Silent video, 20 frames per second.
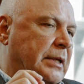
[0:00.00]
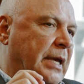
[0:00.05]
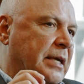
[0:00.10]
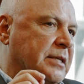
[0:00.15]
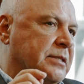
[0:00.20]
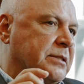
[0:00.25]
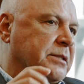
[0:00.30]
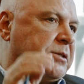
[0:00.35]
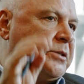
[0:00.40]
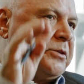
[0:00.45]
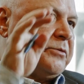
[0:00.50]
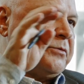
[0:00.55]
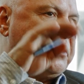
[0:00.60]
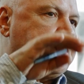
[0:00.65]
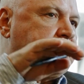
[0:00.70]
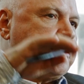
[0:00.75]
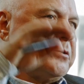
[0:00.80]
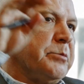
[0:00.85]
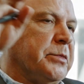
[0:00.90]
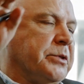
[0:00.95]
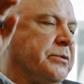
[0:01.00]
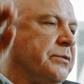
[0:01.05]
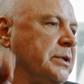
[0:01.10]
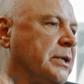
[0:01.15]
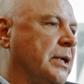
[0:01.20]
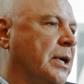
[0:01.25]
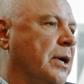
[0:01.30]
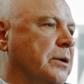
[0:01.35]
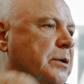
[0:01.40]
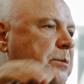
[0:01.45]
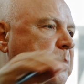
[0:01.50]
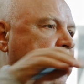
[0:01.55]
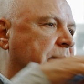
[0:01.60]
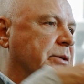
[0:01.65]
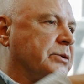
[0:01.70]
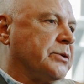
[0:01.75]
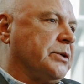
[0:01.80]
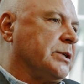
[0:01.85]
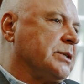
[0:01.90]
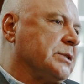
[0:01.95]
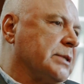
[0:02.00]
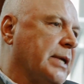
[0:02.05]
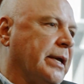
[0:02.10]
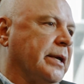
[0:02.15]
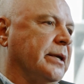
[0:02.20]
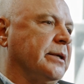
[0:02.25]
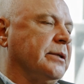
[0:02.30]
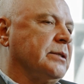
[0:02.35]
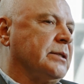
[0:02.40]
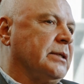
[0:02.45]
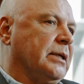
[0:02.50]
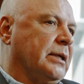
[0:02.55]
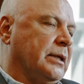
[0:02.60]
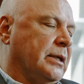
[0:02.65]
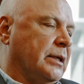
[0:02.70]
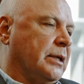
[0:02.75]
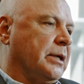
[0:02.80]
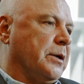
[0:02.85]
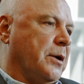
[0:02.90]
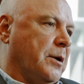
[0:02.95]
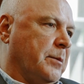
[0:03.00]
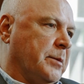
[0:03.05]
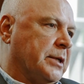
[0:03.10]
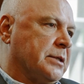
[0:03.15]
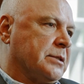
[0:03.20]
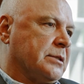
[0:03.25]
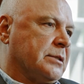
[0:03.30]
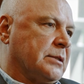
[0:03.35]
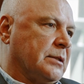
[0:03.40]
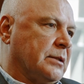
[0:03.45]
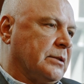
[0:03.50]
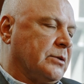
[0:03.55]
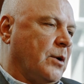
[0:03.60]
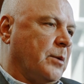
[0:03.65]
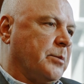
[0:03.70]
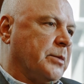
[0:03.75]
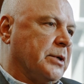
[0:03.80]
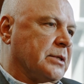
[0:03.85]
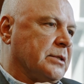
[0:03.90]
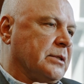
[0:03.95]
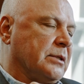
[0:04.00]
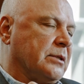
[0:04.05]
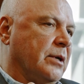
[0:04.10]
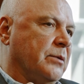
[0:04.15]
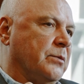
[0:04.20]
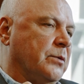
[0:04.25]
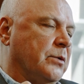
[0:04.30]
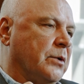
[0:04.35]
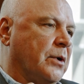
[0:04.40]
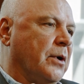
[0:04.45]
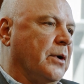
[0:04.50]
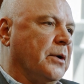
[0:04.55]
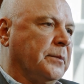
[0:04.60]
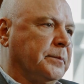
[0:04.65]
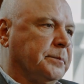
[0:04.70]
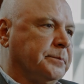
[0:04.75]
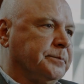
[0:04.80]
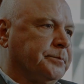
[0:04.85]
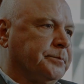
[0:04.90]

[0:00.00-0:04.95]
that's the division between econometrics and economics mm-hmm. topics that I work on.